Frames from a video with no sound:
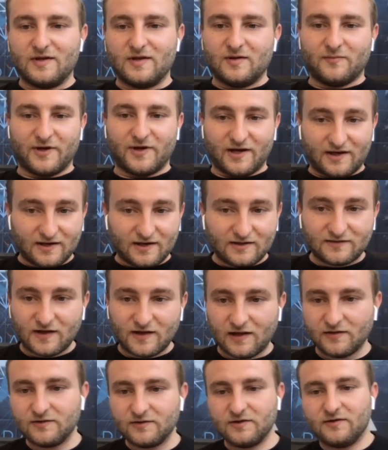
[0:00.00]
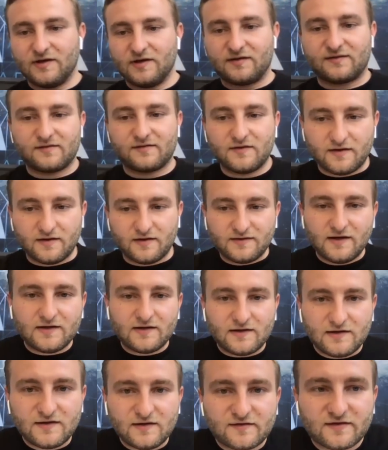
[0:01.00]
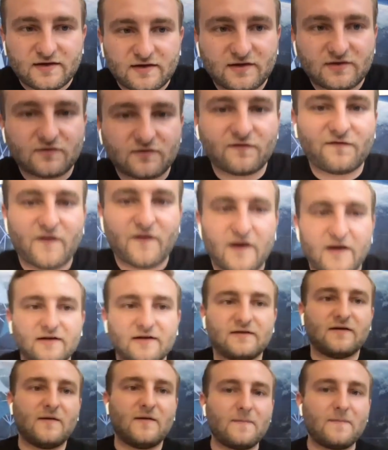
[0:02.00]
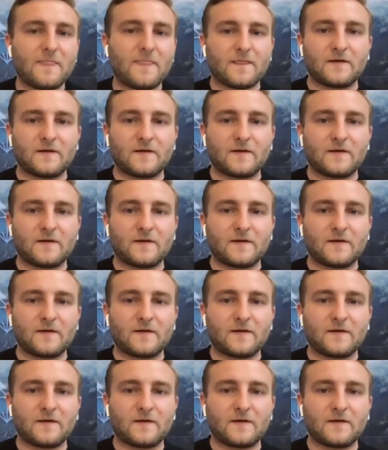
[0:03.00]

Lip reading: But I can tell you, it's not that easy to find